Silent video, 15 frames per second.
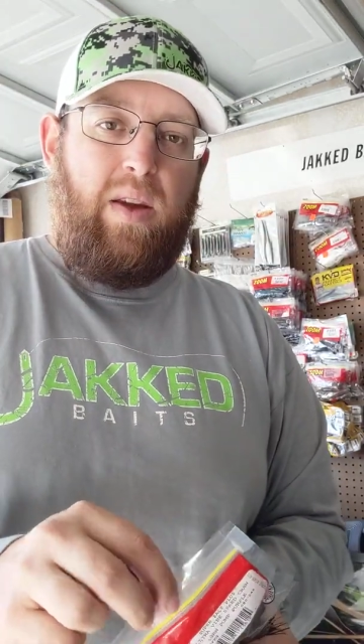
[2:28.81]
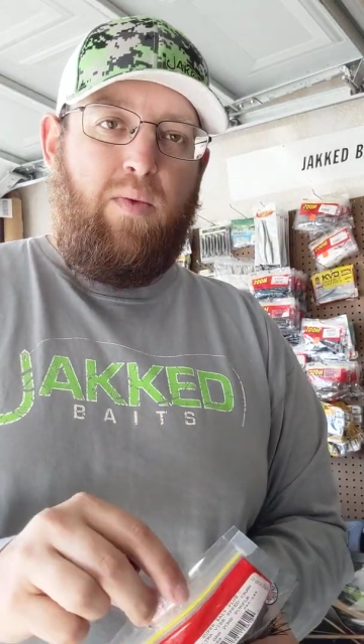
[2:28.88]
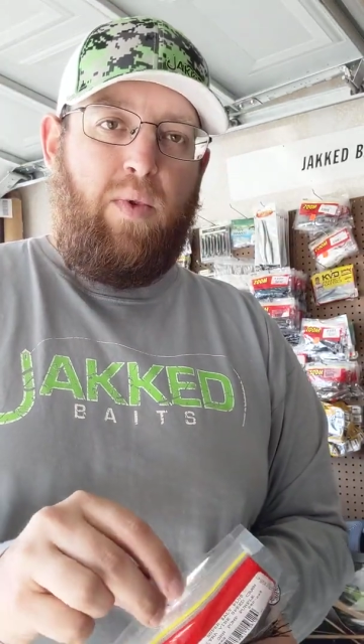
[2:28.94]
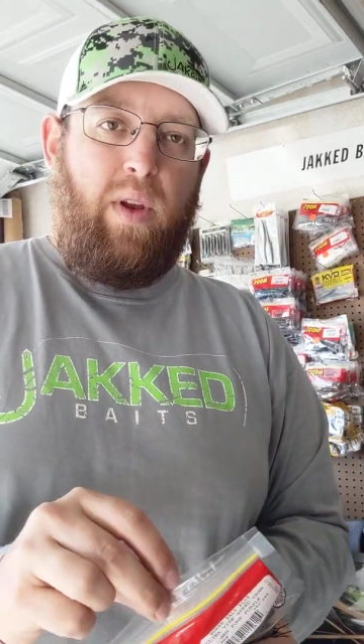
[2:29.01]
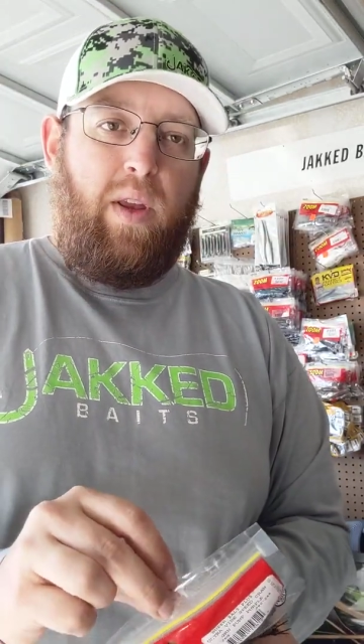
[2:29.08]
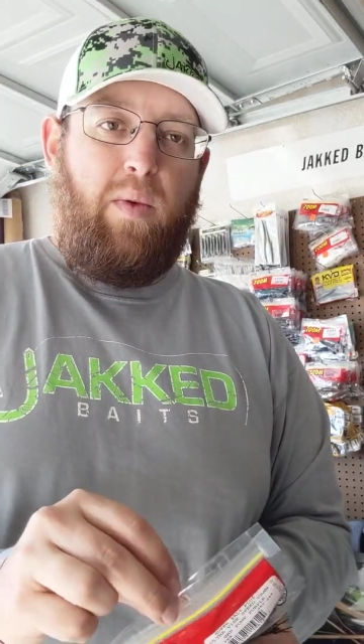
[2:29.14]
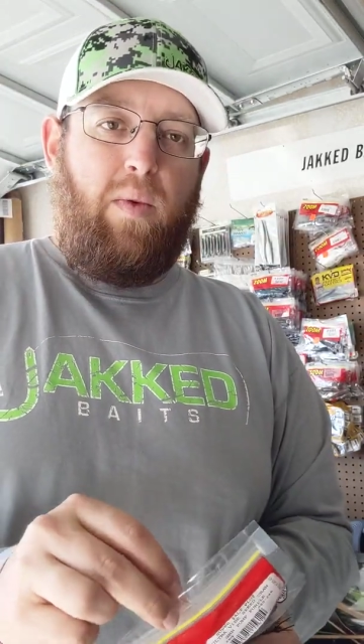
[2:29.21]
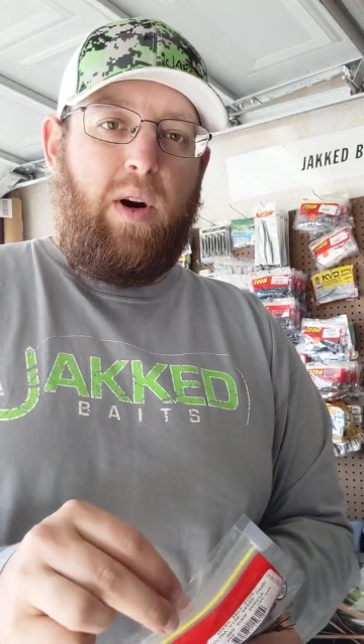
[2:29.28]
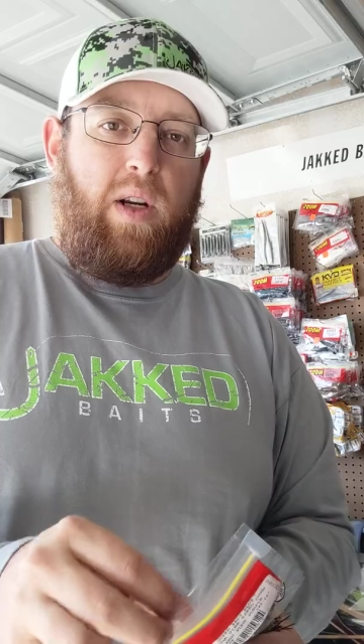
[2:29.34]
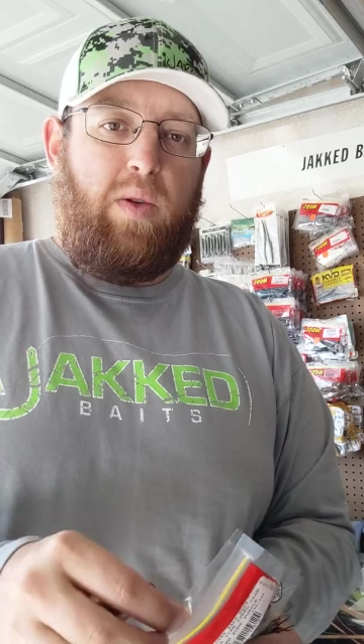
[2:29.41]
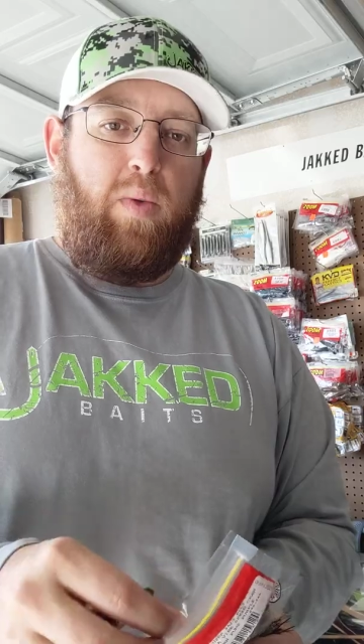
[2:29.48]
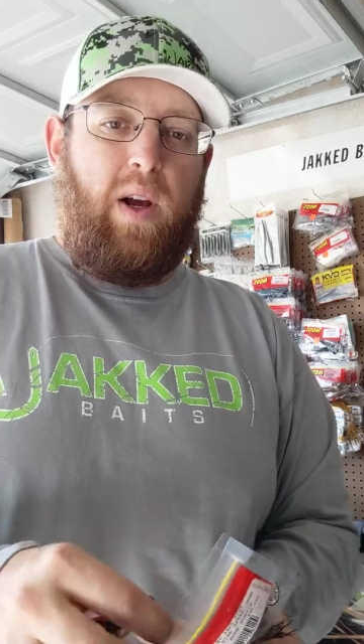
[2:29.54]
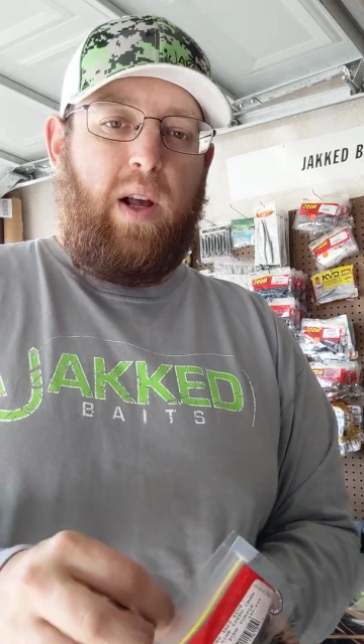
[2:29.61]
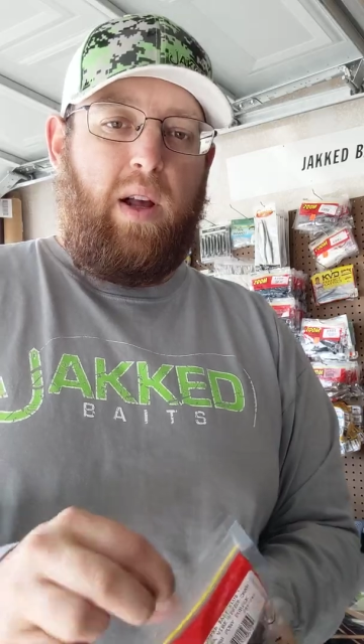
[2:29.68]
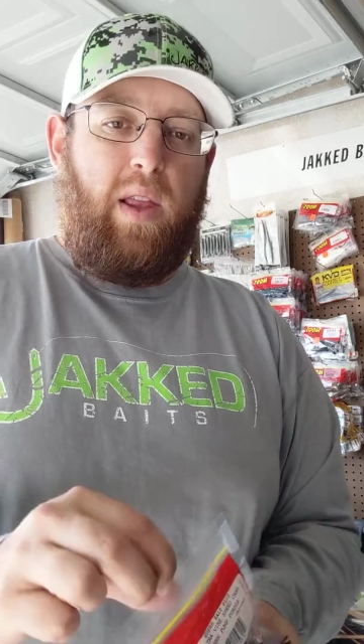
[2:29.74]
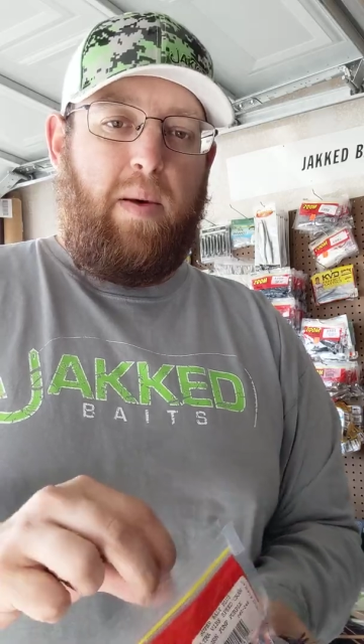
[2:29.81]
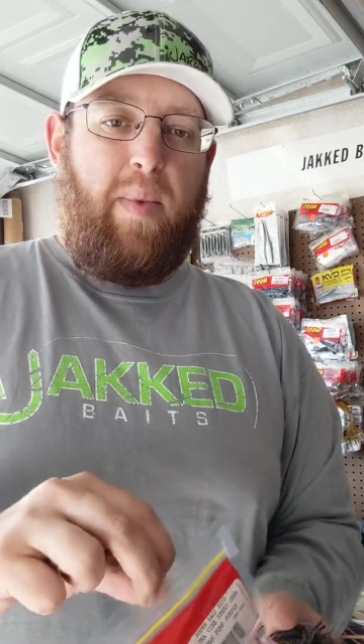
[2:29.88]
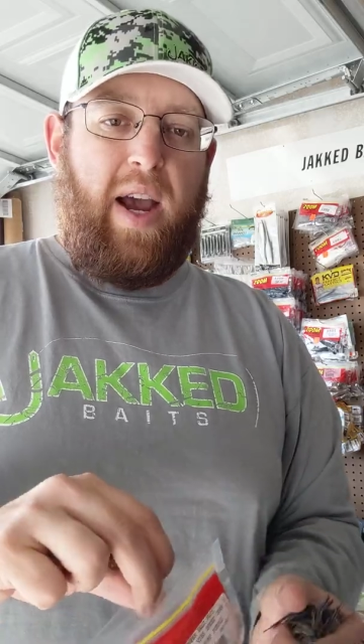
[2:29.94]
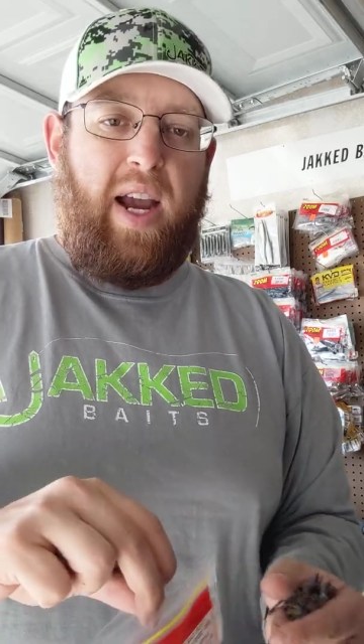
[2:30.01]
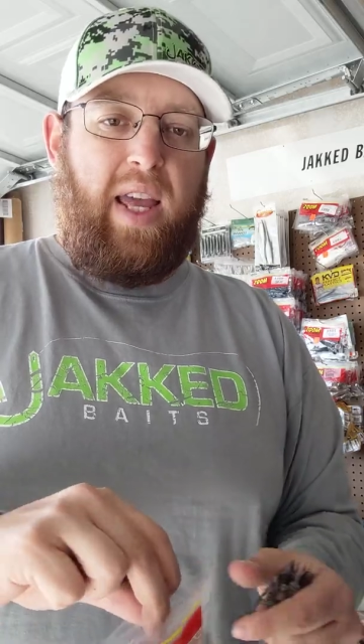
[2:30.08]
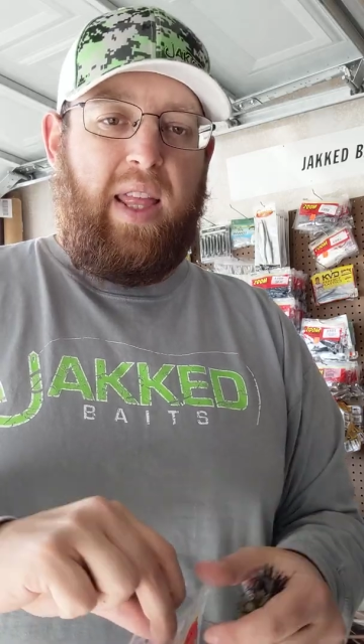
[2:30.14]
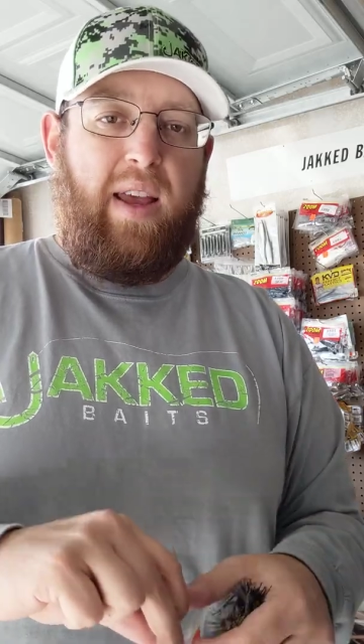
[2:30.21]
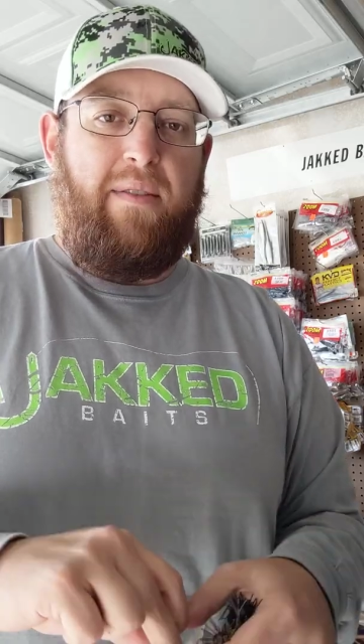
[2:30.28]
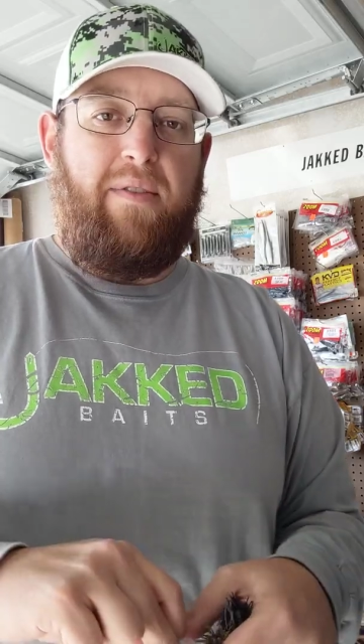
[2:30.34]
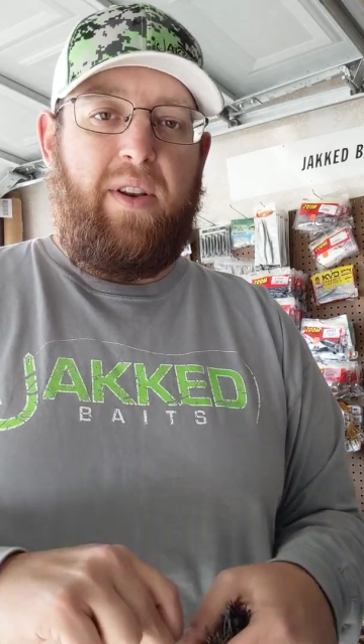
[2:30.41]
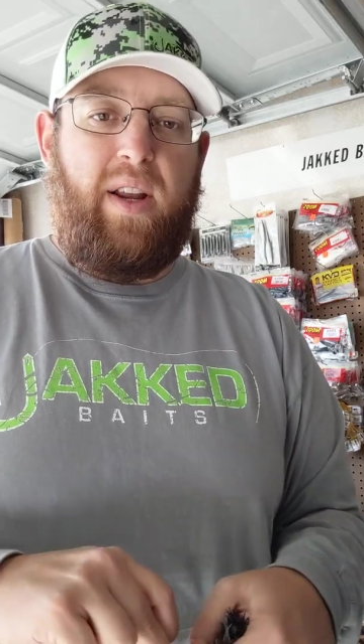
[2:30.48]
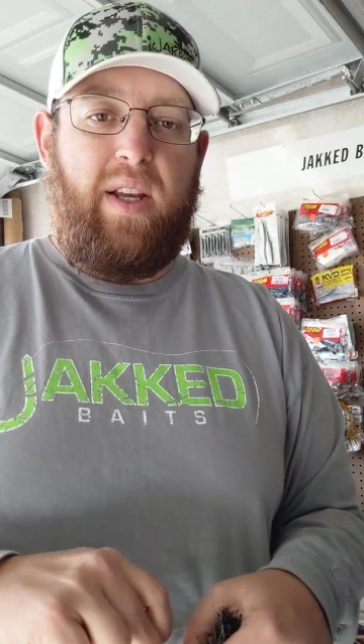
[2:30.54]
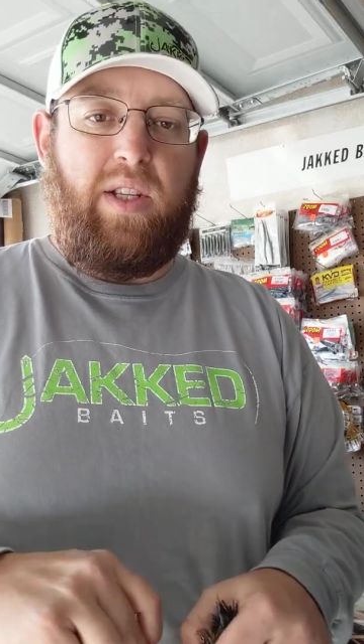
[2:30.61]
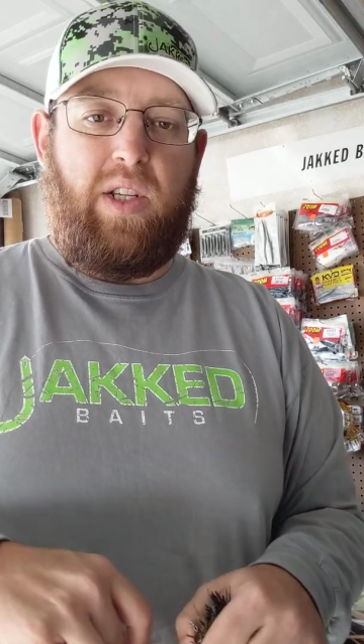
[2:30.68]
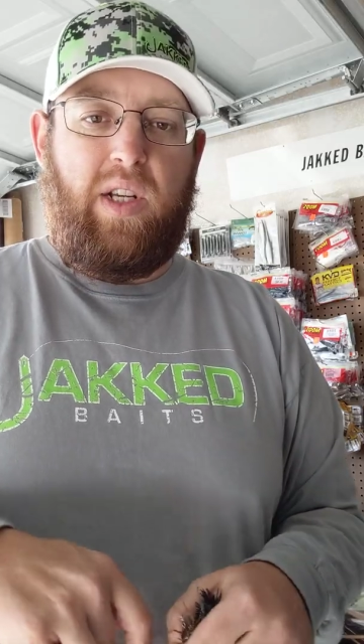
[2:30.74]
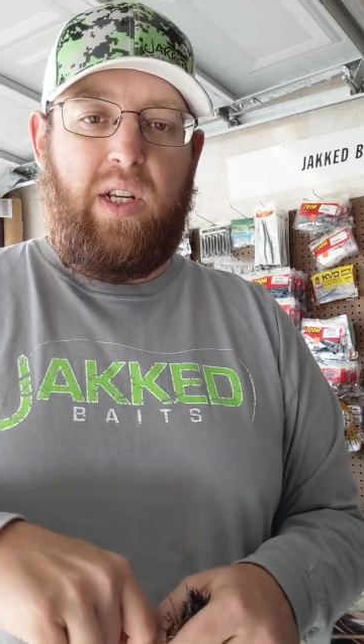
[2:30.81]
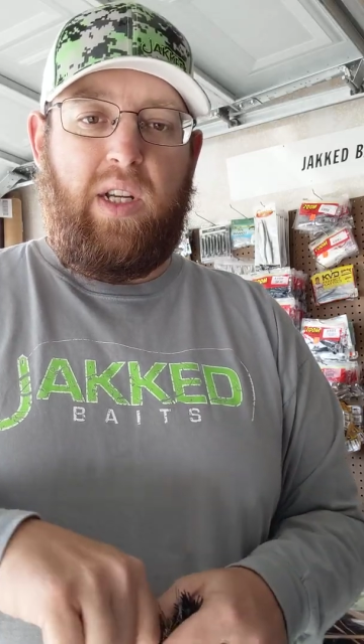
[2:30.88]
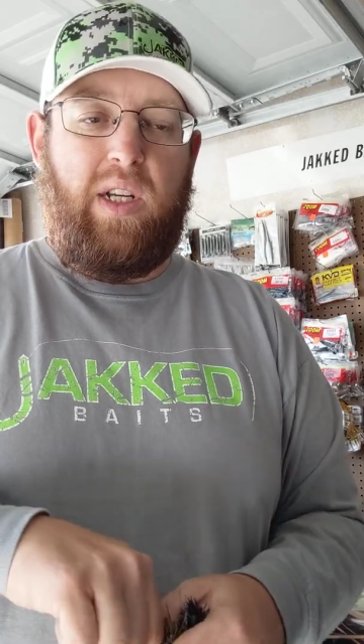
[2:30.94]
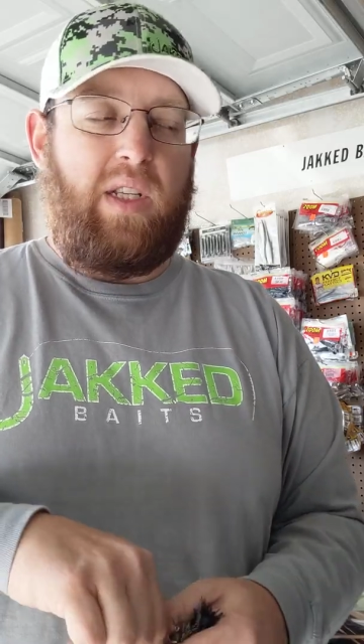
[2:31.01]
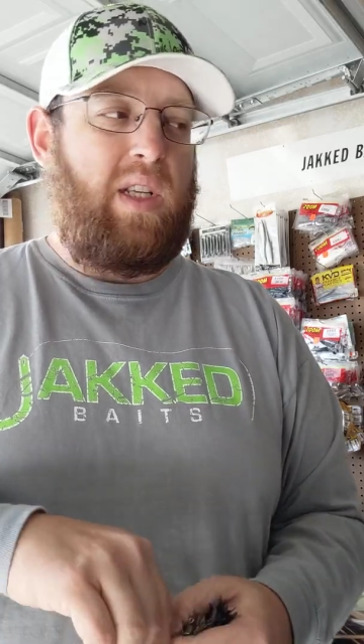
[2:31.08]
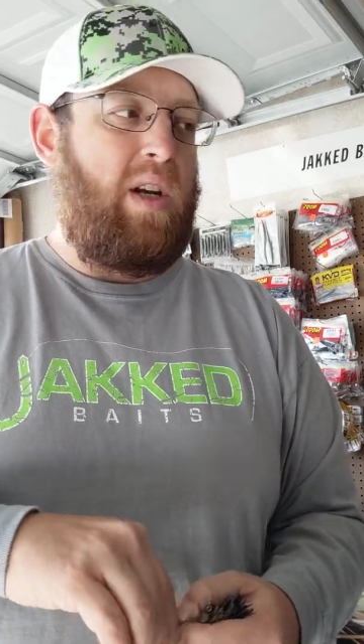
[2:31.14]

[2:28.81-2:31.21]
really works well on the back of that finesse jig.